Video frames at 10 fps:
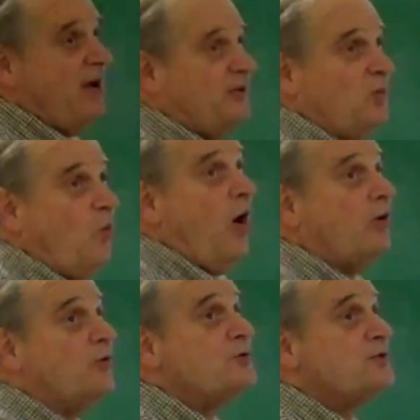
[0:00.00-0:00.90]
about the
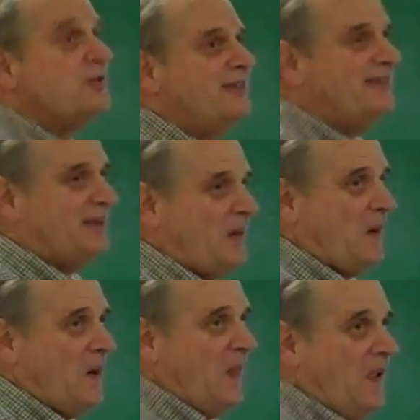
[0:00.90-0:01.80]
waters.
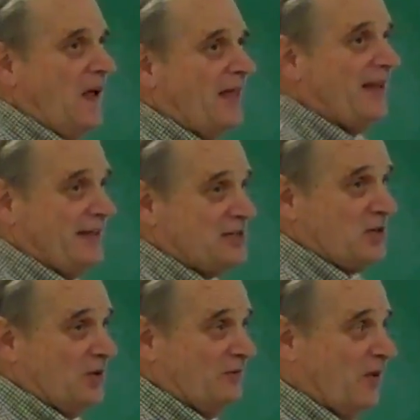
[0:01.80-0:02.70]
I think that's
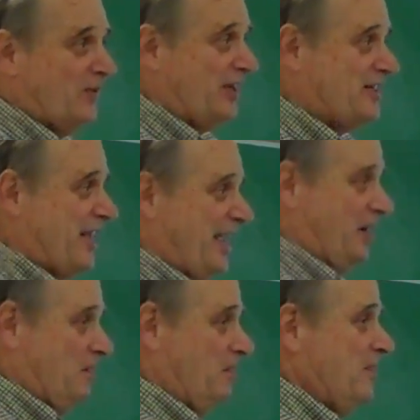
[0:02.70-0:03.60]
on the
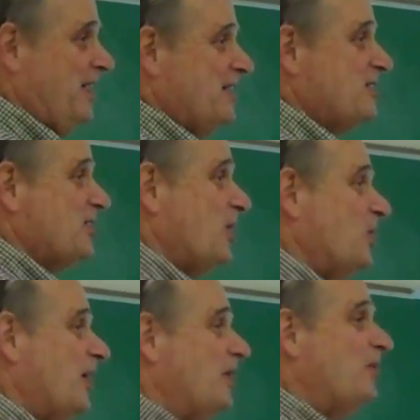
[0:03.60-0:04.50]
exam.
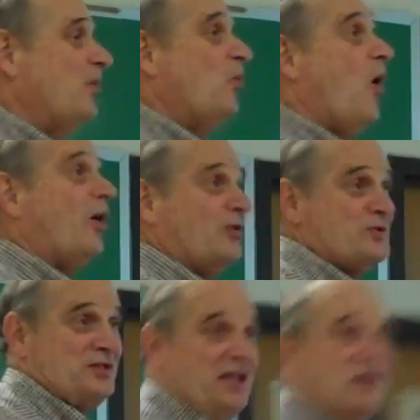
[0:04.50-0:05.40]
So
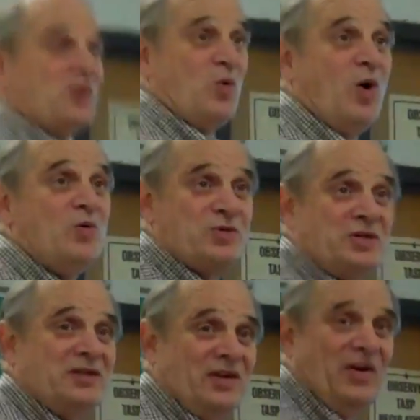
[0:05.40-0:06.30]
waters in quote,
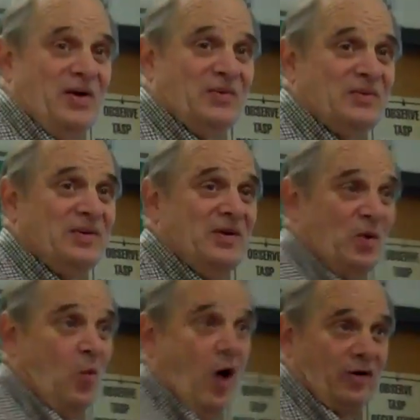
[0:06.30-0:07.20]
you know,
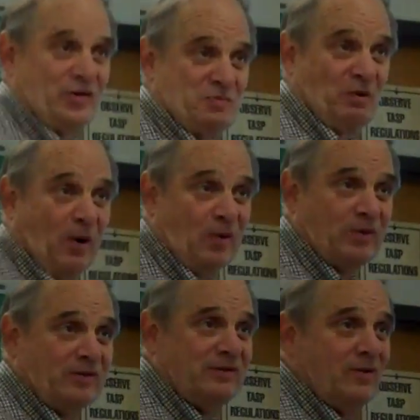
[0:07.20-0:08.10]
the waters
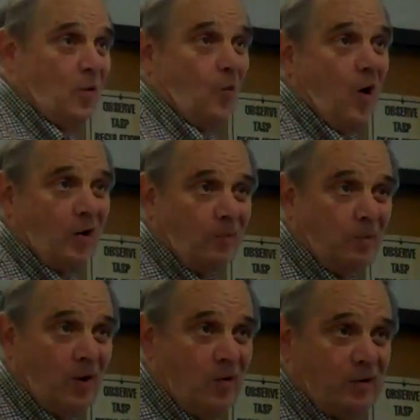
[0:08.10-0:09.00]
broke or water
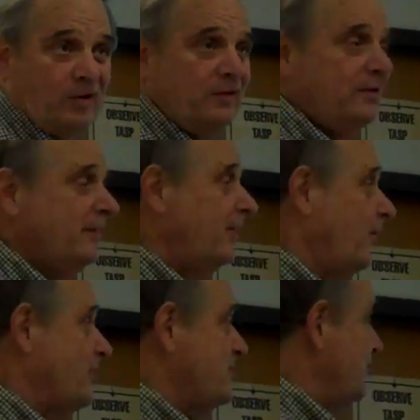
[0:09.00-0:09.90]
broke. You
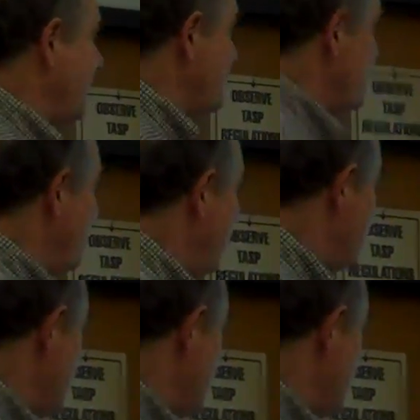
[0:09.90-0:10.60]
know, that's the country way